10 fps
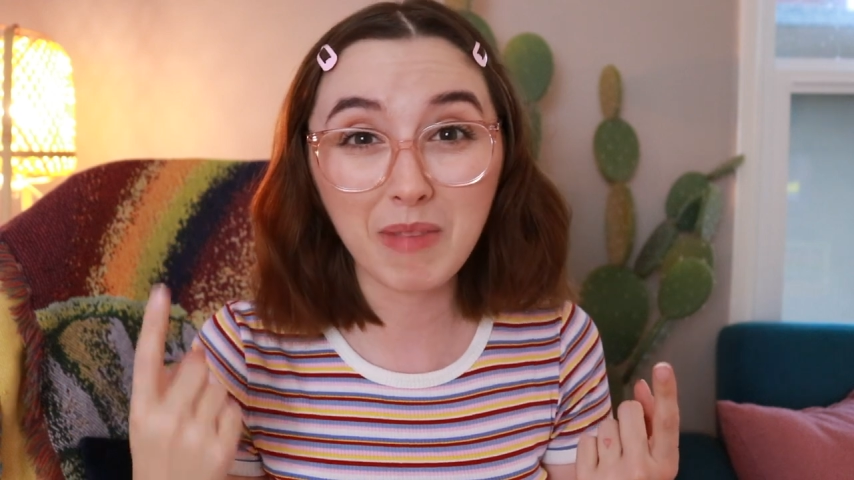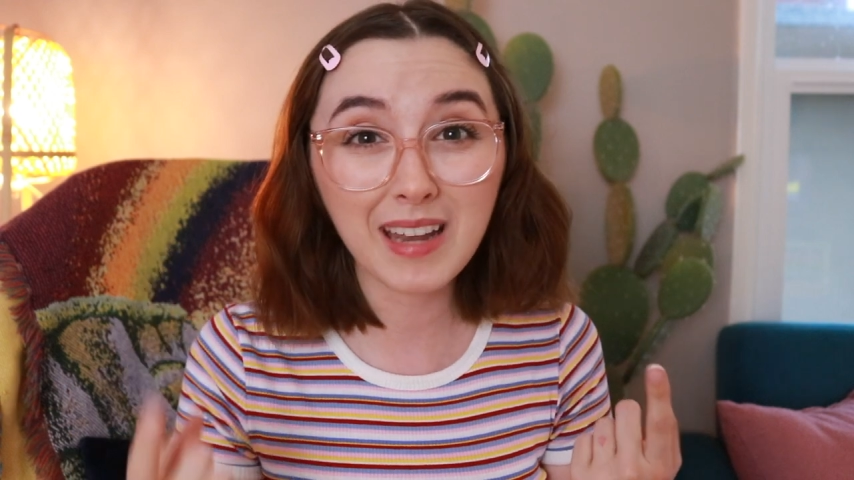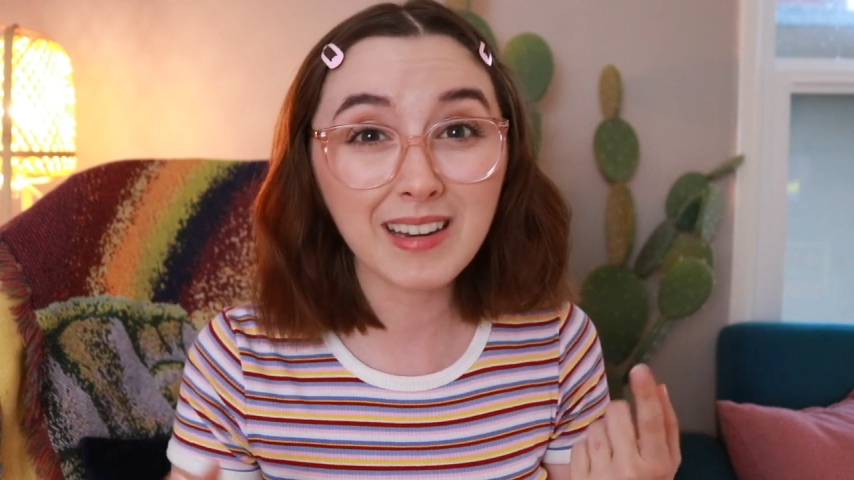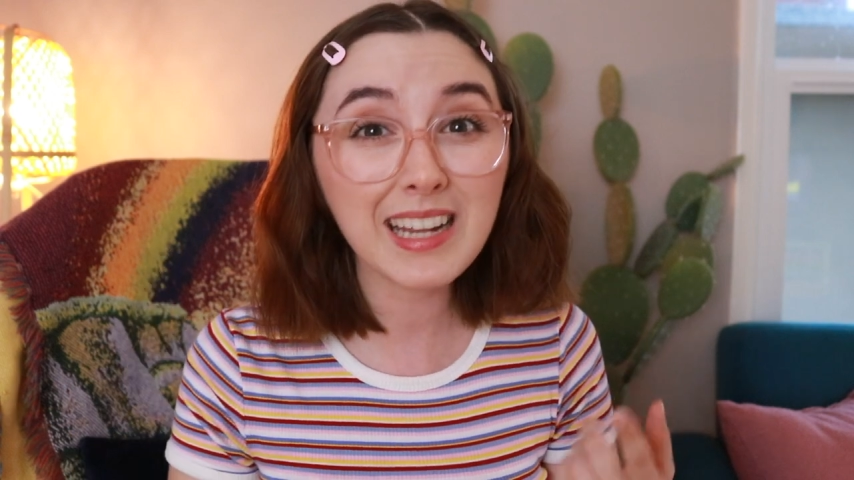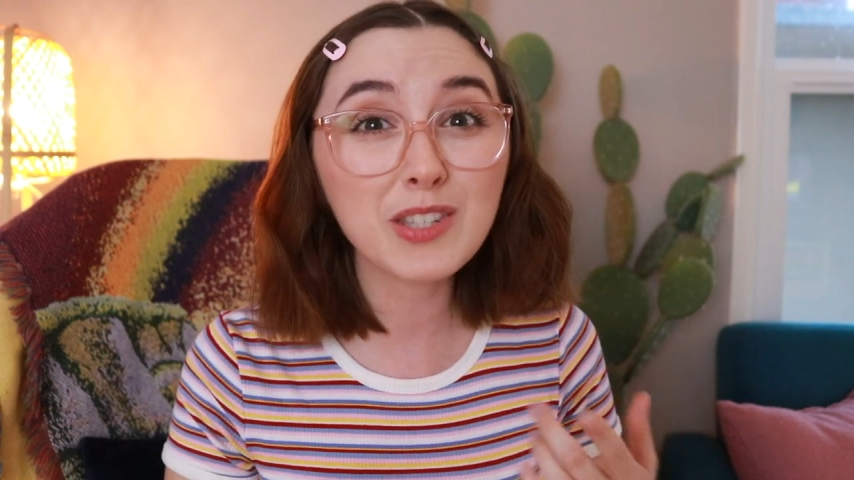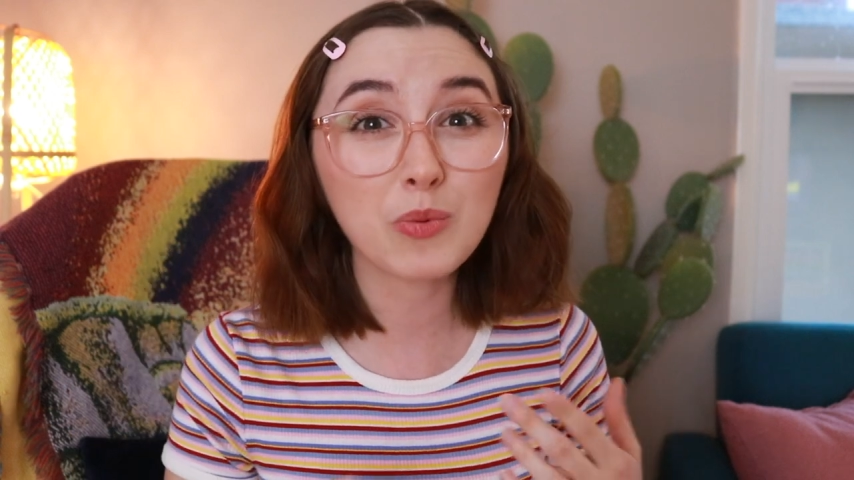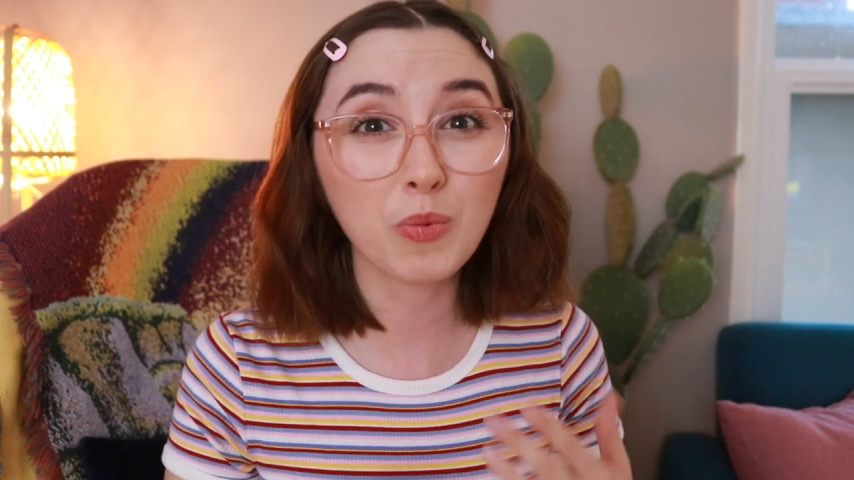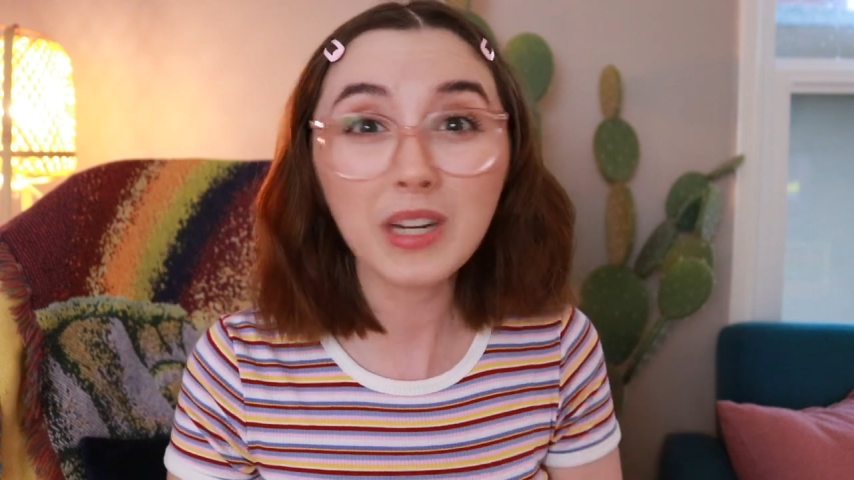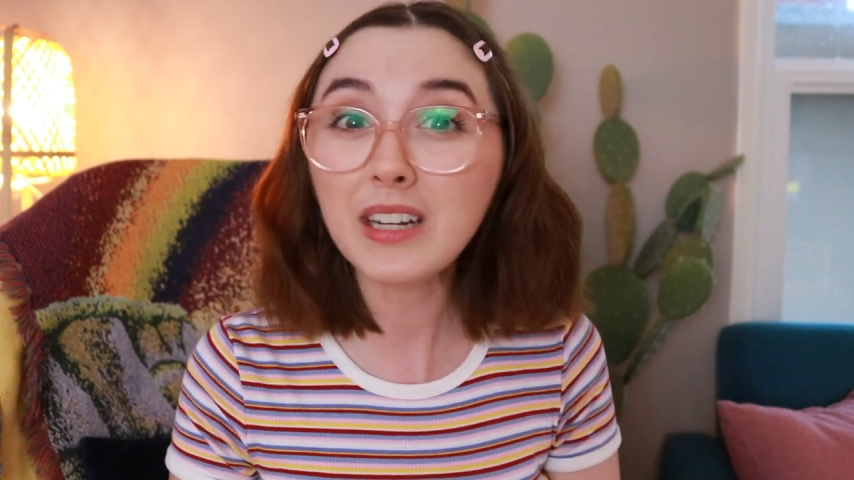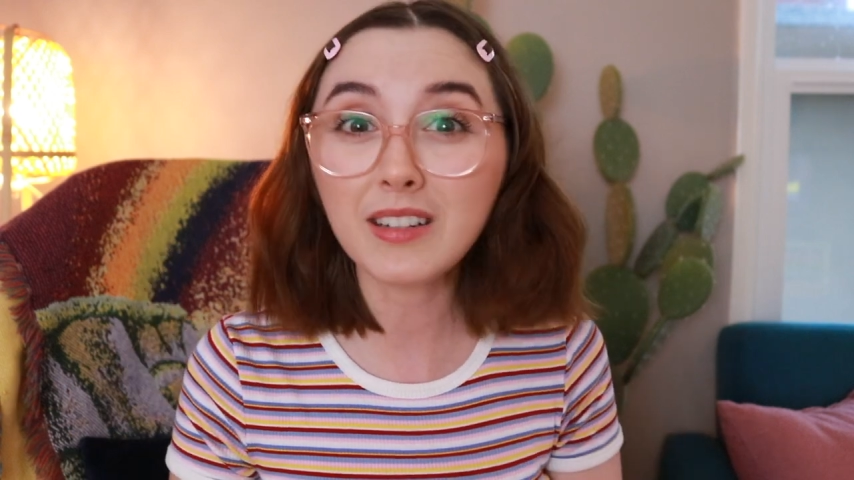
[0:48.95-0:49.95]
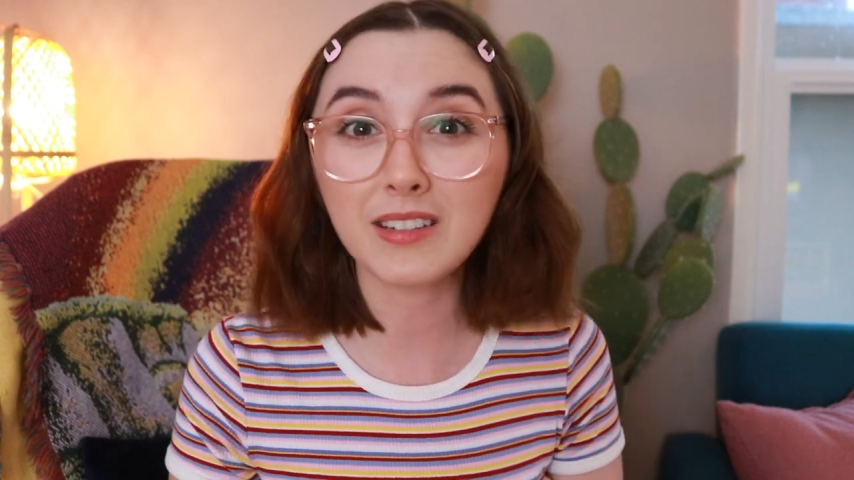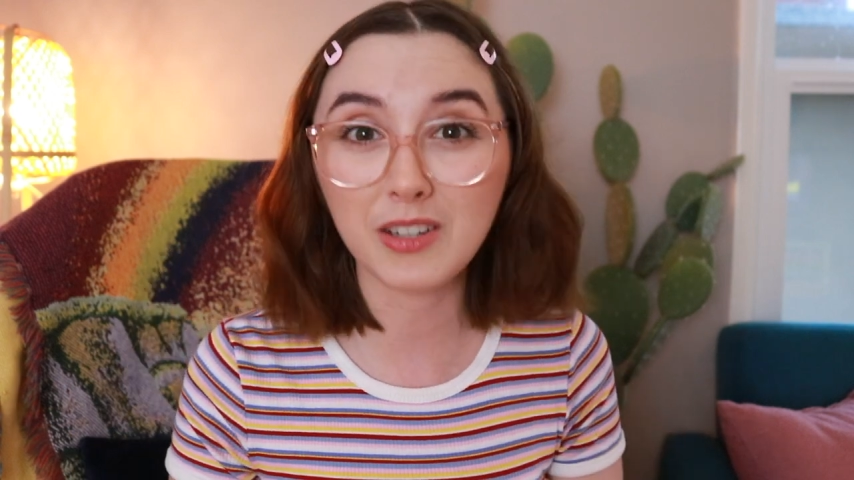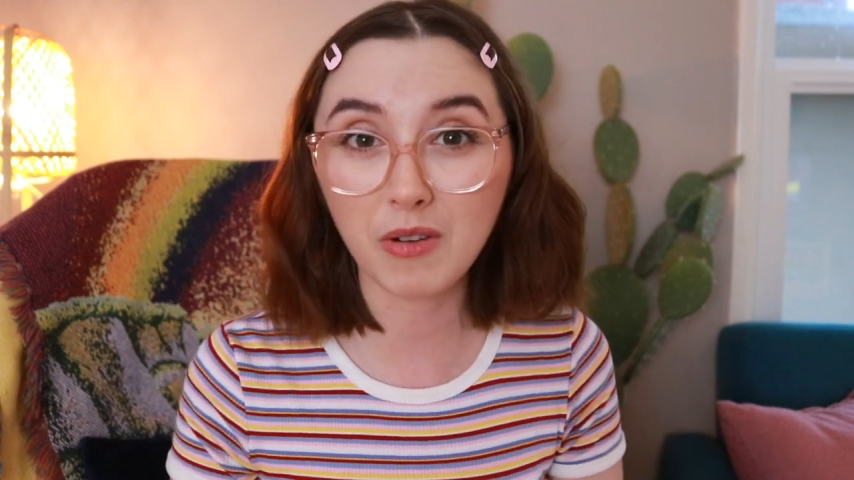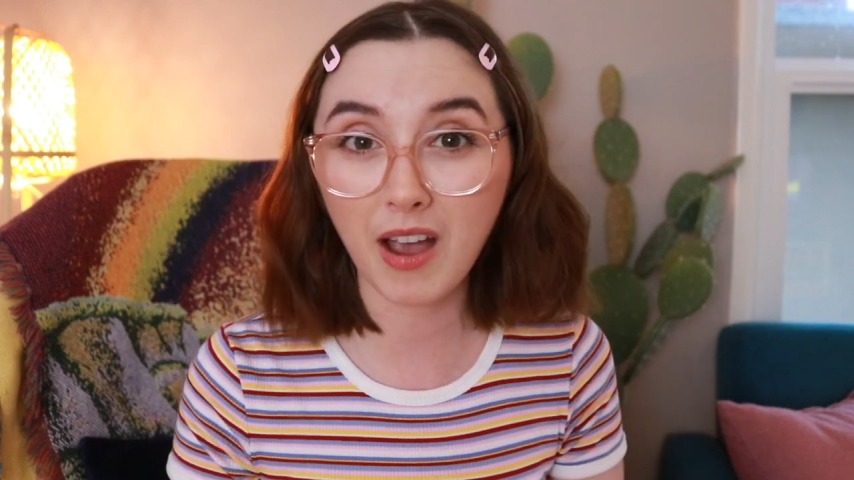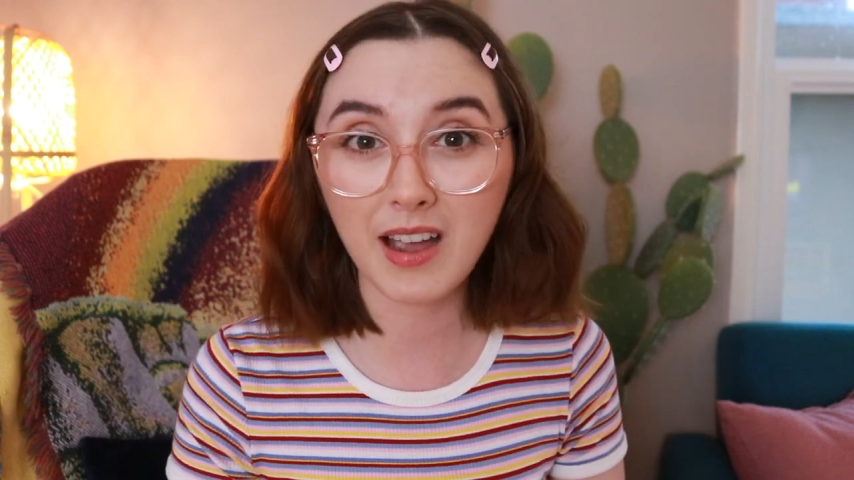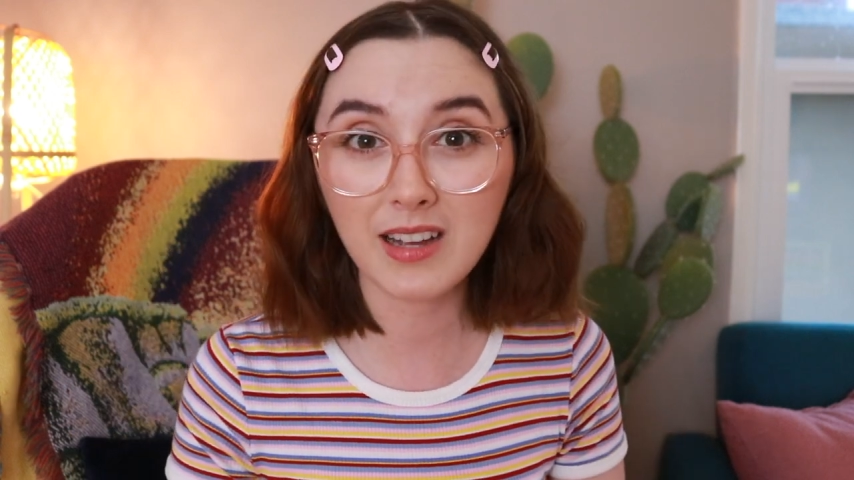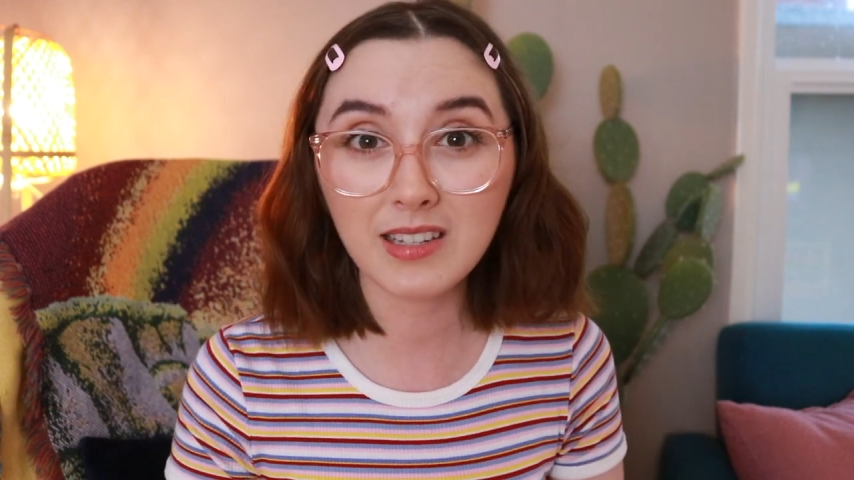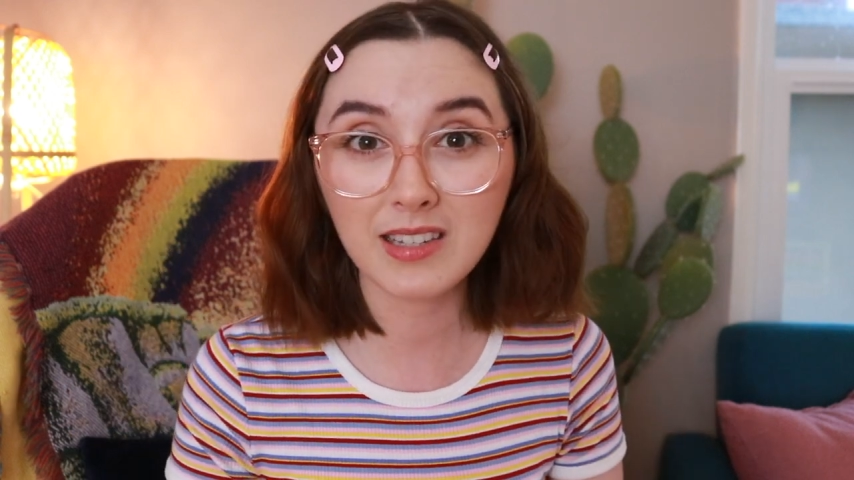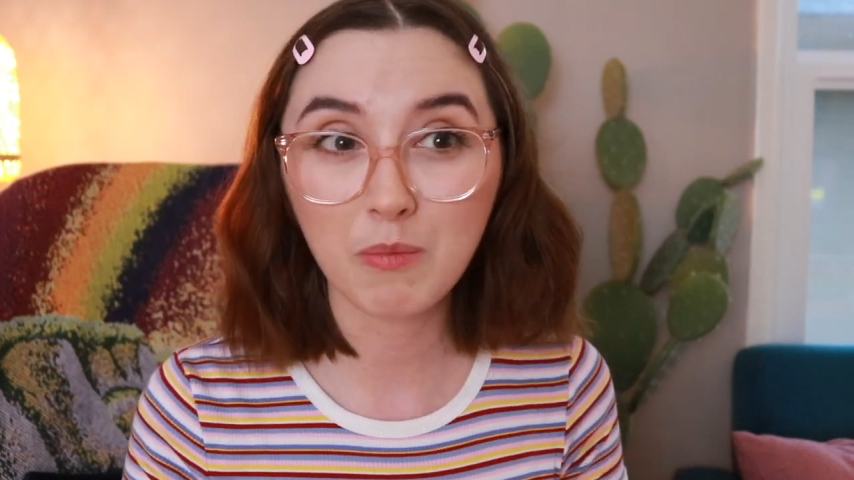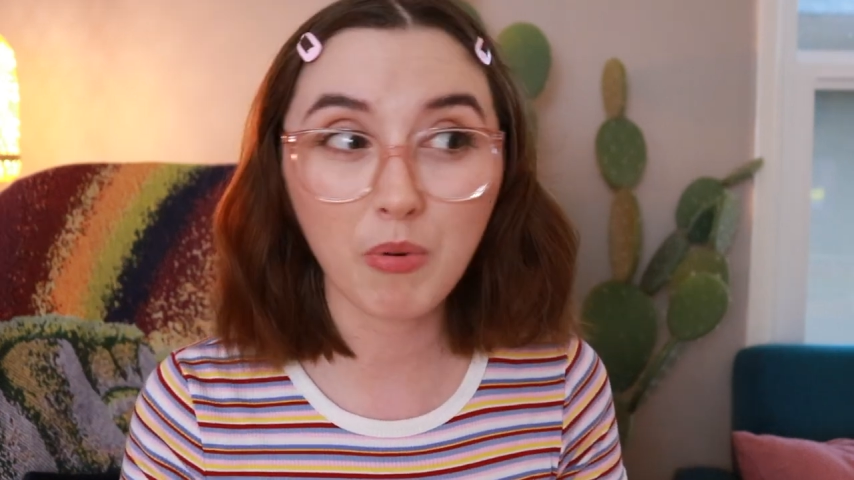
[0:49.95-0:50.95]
And it's real, you guys.